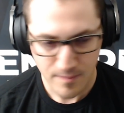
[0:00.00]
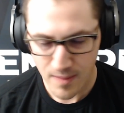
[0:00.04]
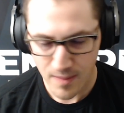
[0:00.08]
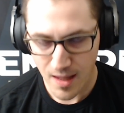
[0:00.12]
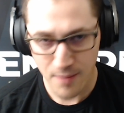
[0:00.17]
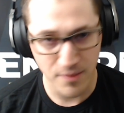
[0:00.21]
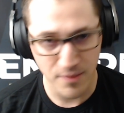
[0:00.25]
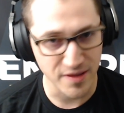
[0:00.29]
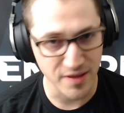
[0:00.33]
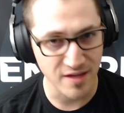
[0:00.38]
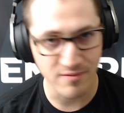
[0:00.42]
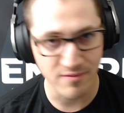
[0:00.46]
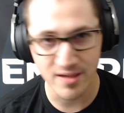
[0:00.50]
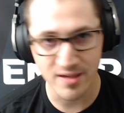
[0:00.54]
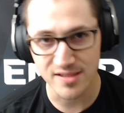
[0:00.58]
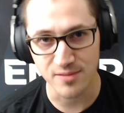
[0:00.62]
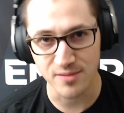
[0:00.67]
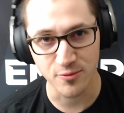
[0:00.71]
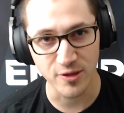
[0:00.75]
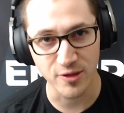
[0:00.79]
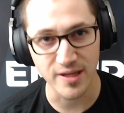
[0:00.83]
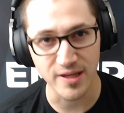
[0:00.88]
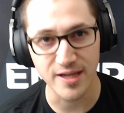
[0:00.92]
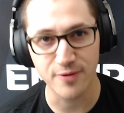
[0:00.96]
But they made
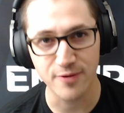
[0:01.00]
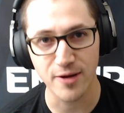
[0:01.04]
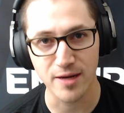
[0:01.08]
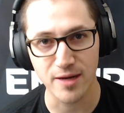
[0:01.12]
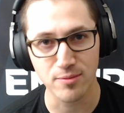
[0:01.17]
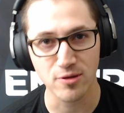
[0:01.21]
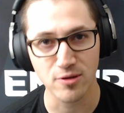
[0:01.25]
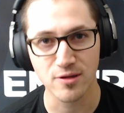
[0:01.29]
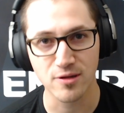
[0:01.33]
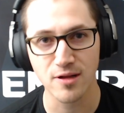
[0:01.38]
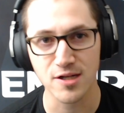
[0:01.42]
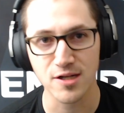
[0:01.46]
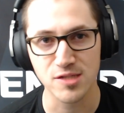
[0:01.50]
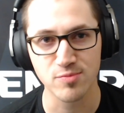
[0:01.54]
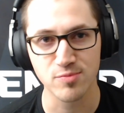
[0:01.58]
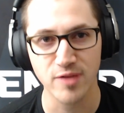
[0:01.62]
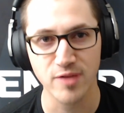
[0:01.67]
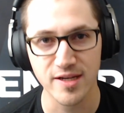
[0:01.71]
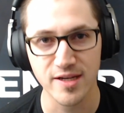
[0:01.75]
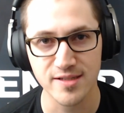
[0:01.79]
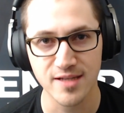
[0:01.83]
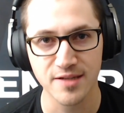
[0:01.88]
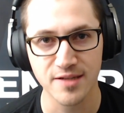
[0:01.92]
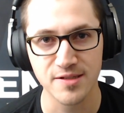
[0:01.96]
some really incredible clutch
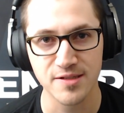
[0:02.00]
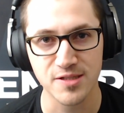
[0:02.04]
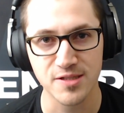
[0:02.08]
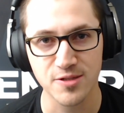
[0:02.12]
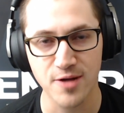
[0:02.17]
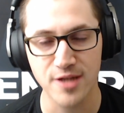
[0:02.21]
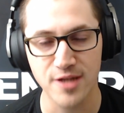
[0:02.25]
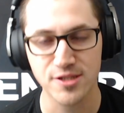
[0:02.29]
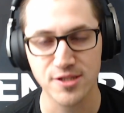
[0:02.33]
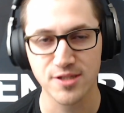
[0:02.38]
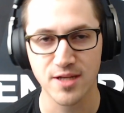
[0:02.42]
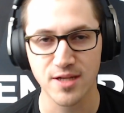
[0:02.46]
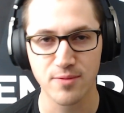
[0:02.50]
plays down the stretch.